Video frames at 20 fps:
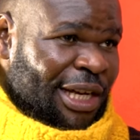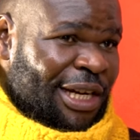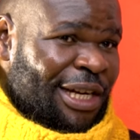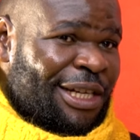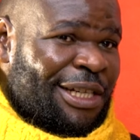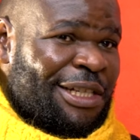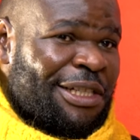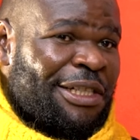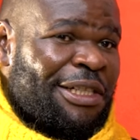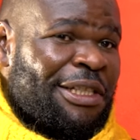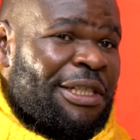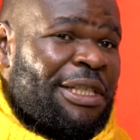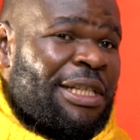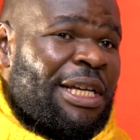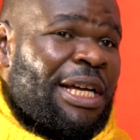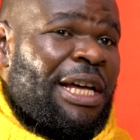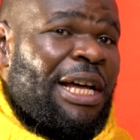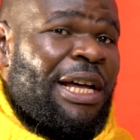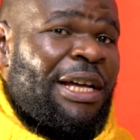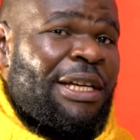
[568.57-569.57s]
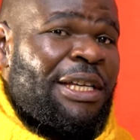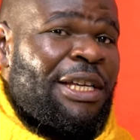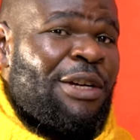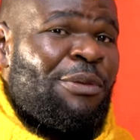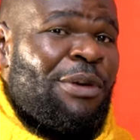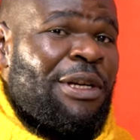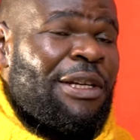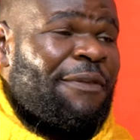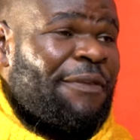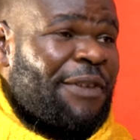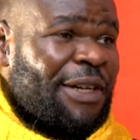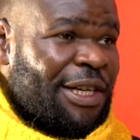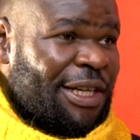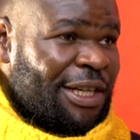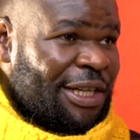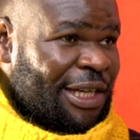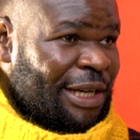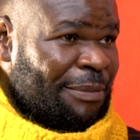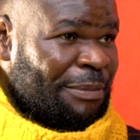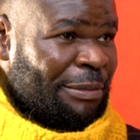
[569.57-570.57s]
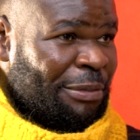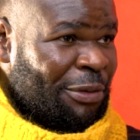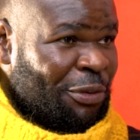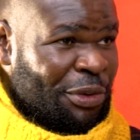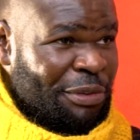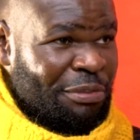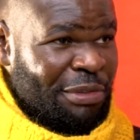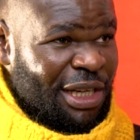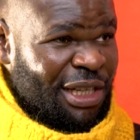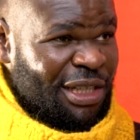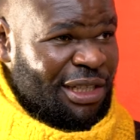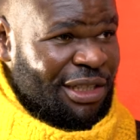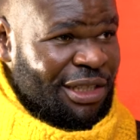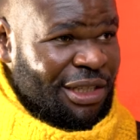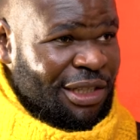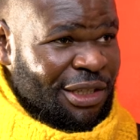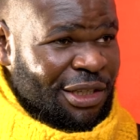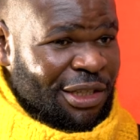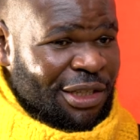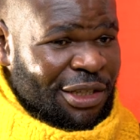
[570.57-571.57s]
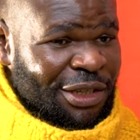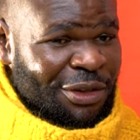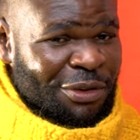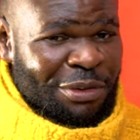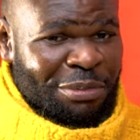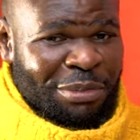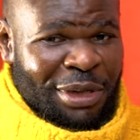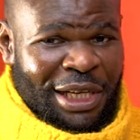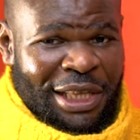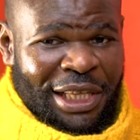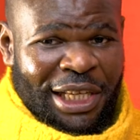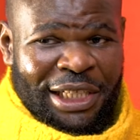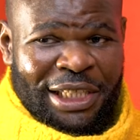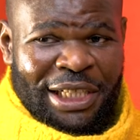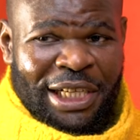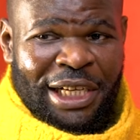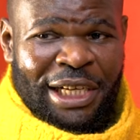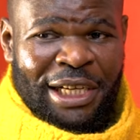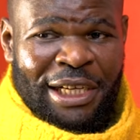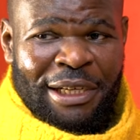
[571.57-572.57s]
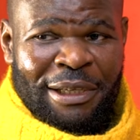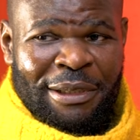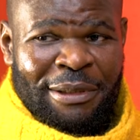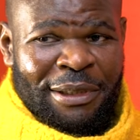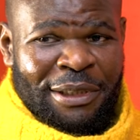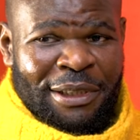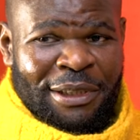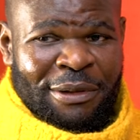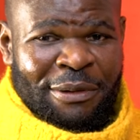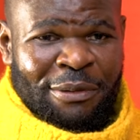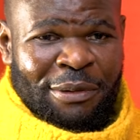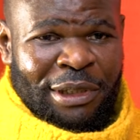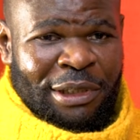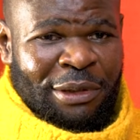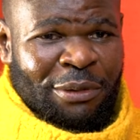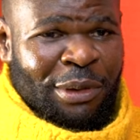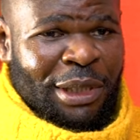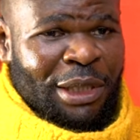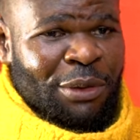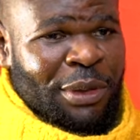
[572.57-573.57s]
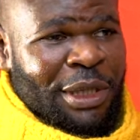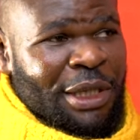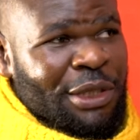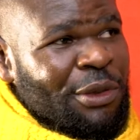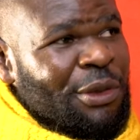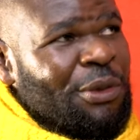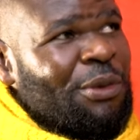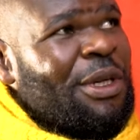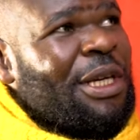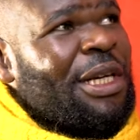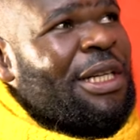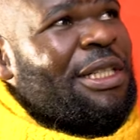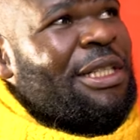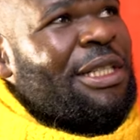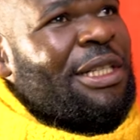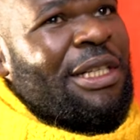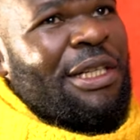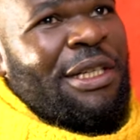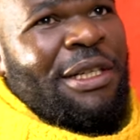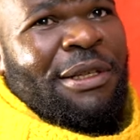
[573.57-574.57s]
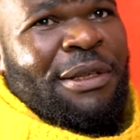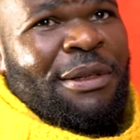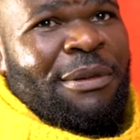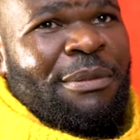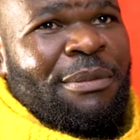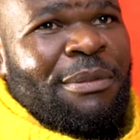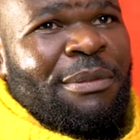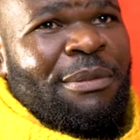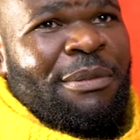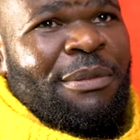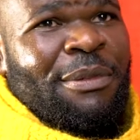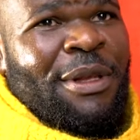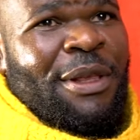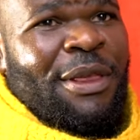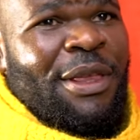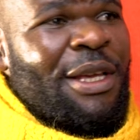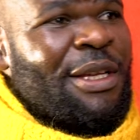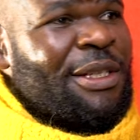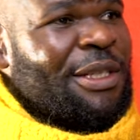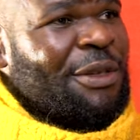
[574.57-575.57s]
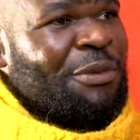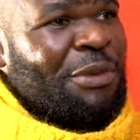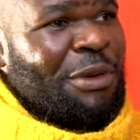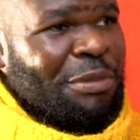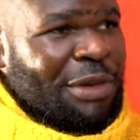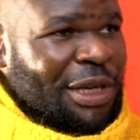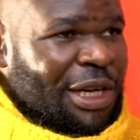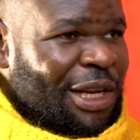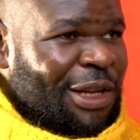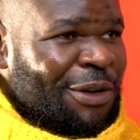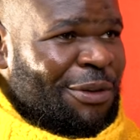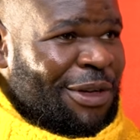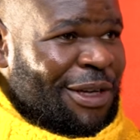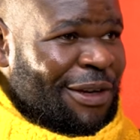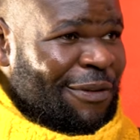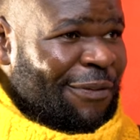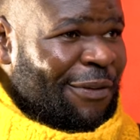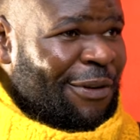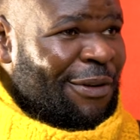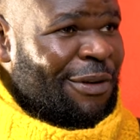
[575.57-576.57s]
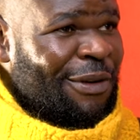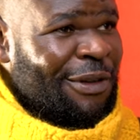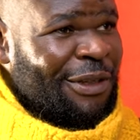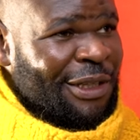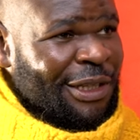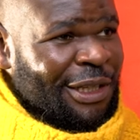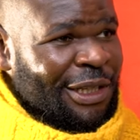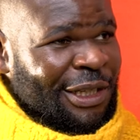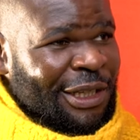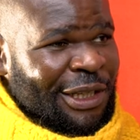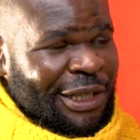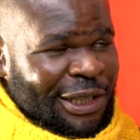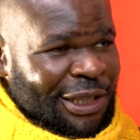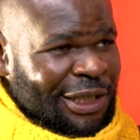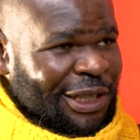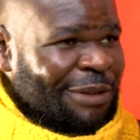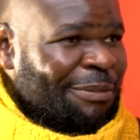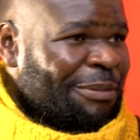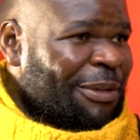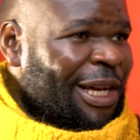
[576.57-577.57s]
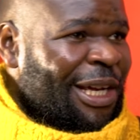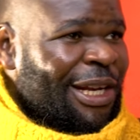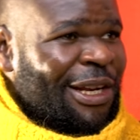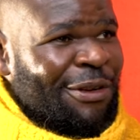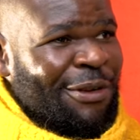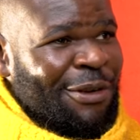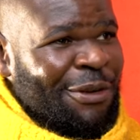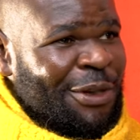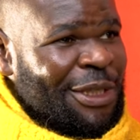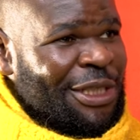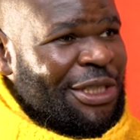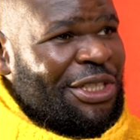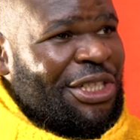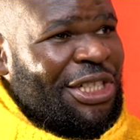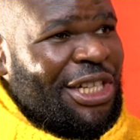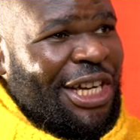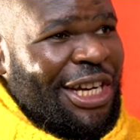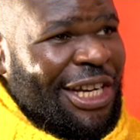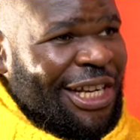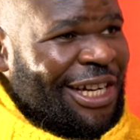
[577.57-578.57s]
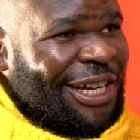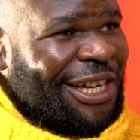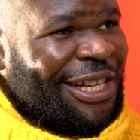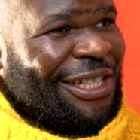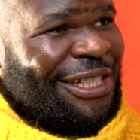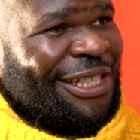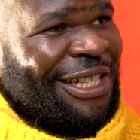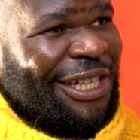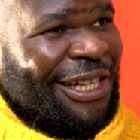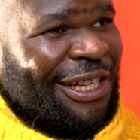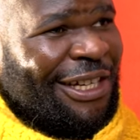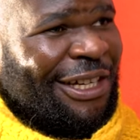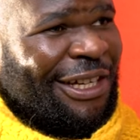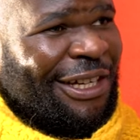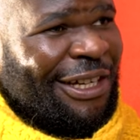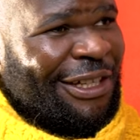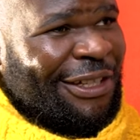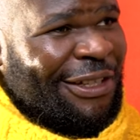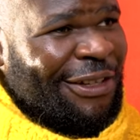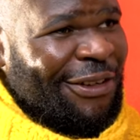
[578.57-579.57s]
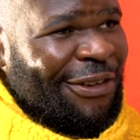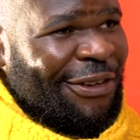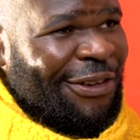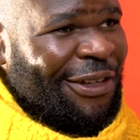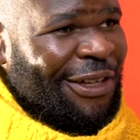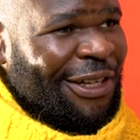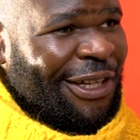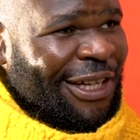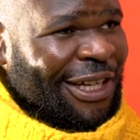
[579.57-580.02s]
and uh, they are equally very capable women, mm. women that are well. Well, when you look at the uh, the things that women are looking for, mm. the men are always jeering and saying, mm. Uh, you know.